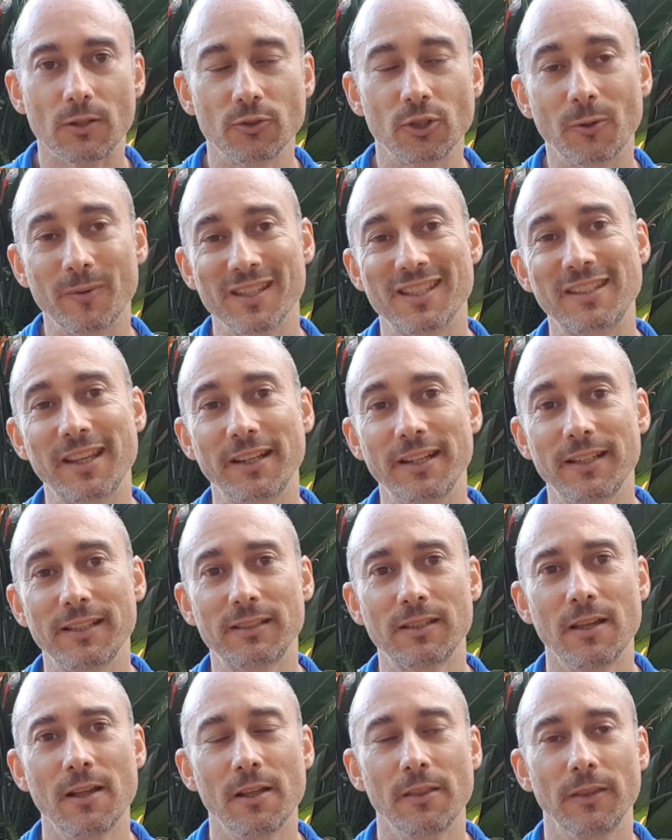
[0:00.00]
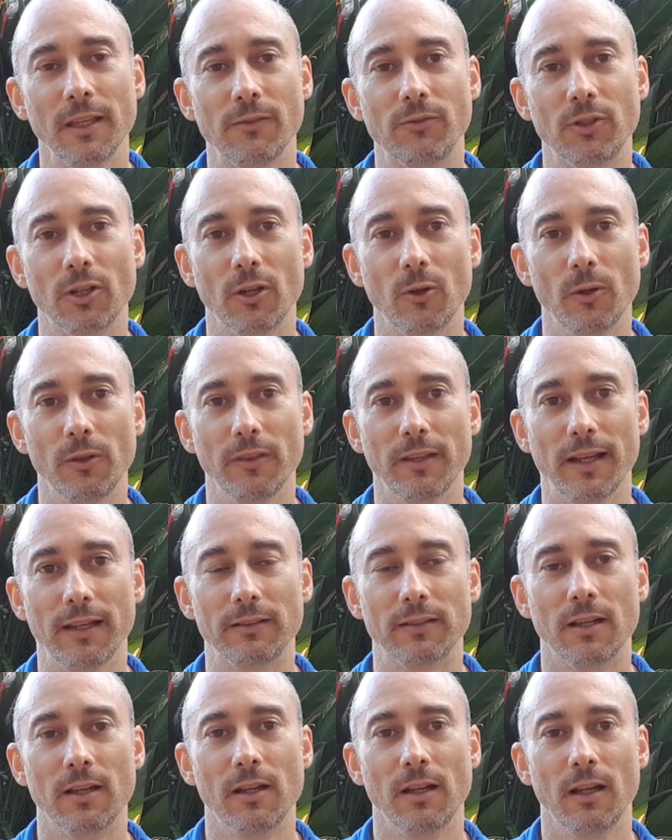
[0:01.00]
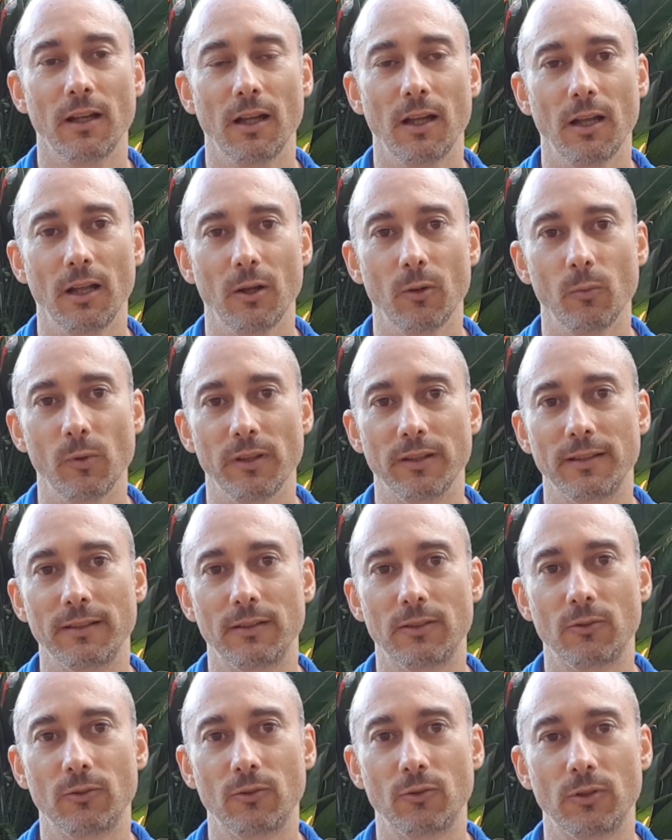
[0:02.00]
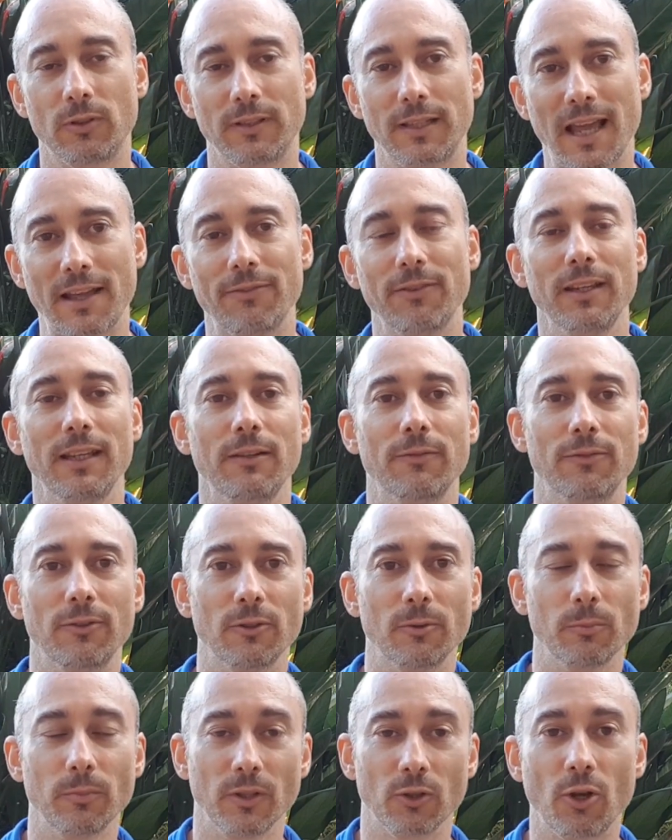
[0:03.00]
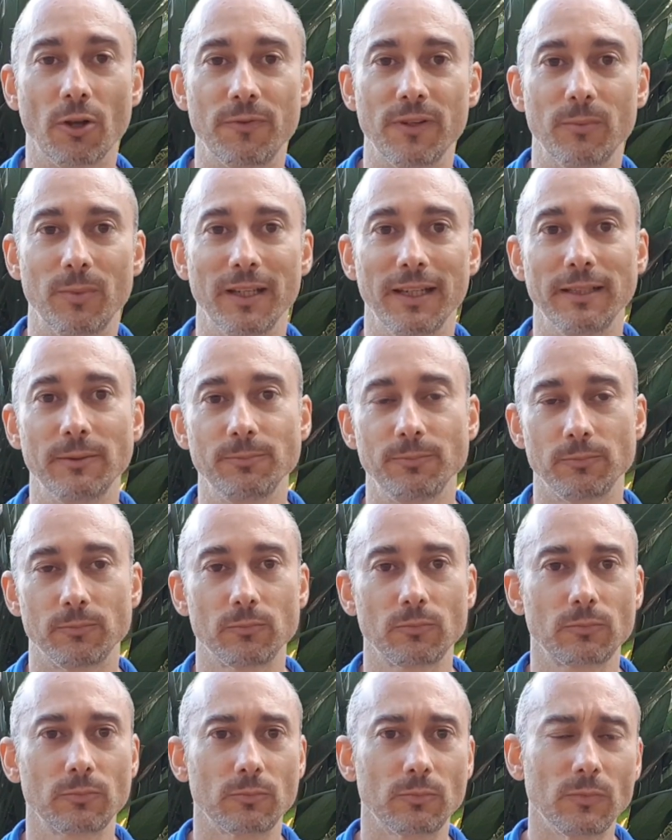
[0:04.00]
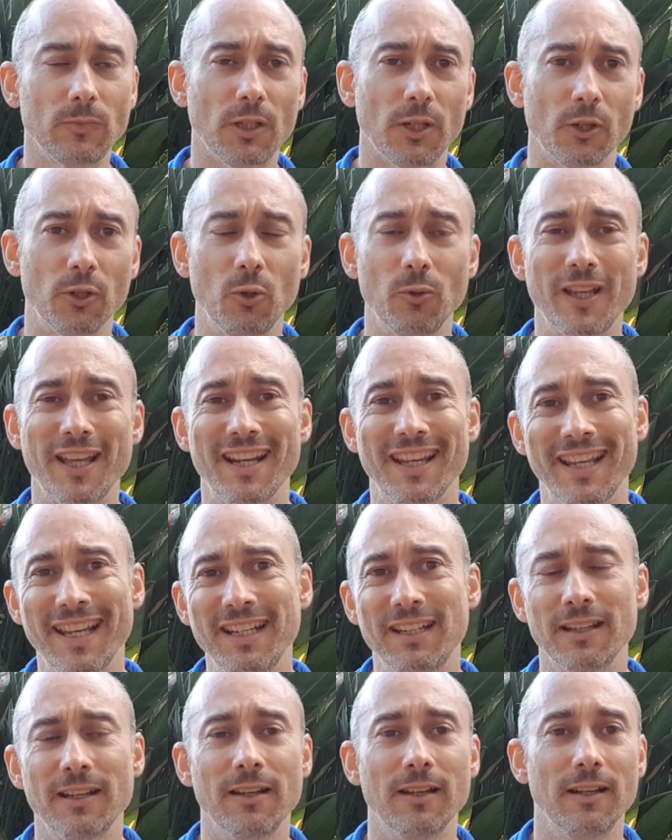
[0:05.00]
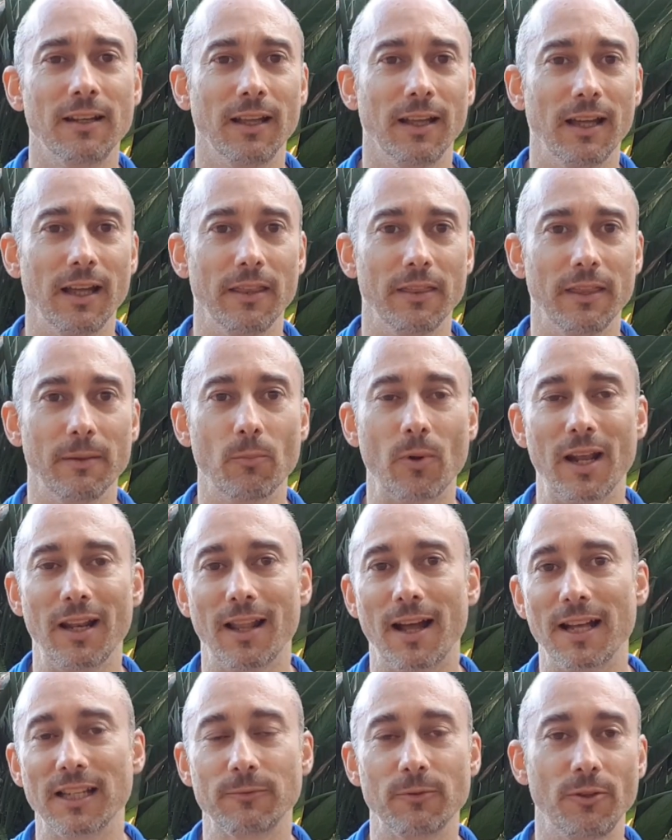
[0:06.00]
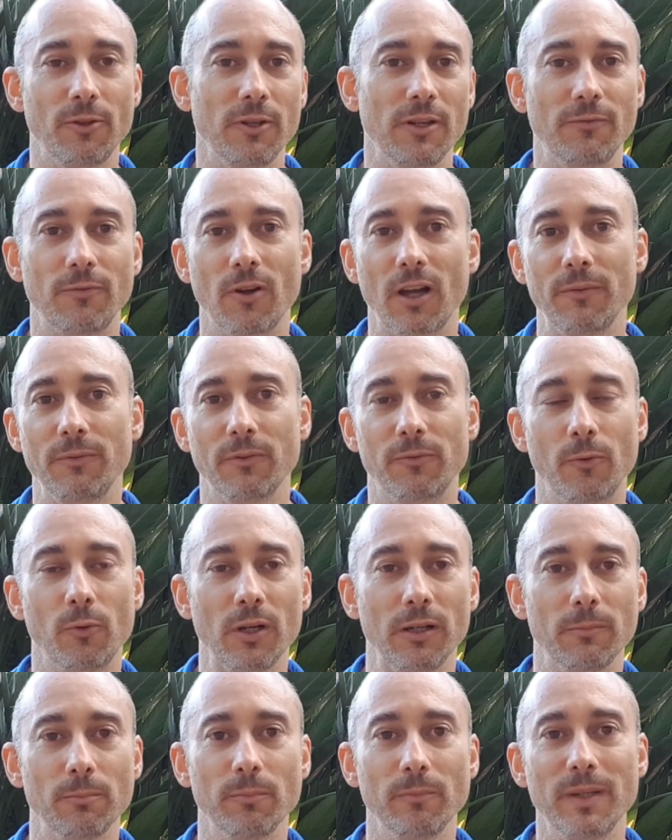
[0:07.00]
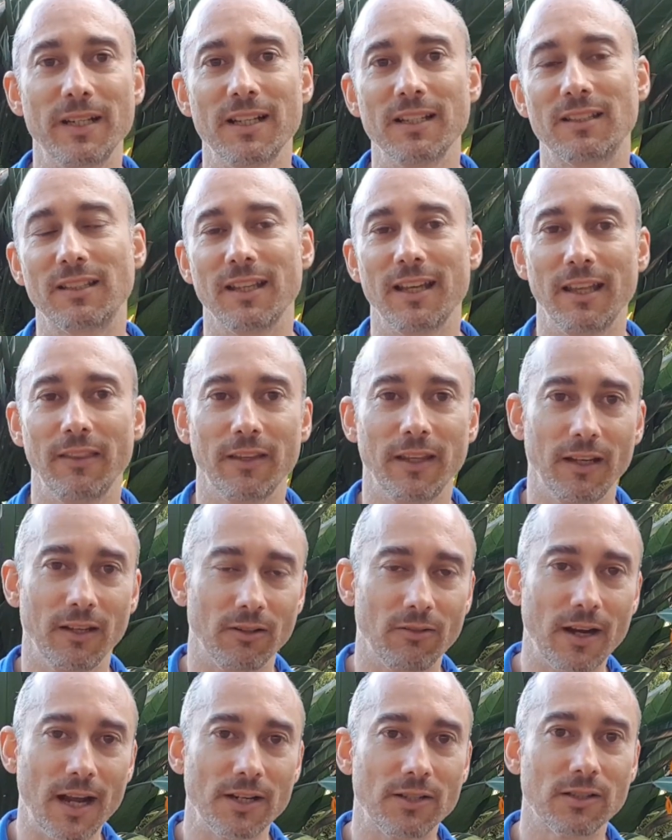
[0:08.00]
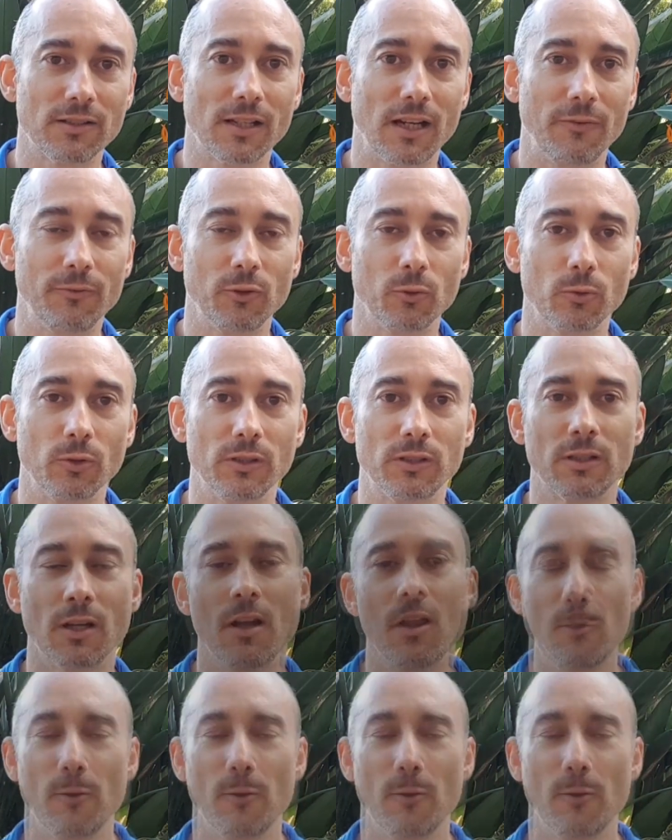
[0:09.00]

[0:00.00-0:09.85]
So in studies, they've shown that with caffeine from the coffee bean, you'll get a hit that might last for 35 to 40 minutes and then it crashes afterwards.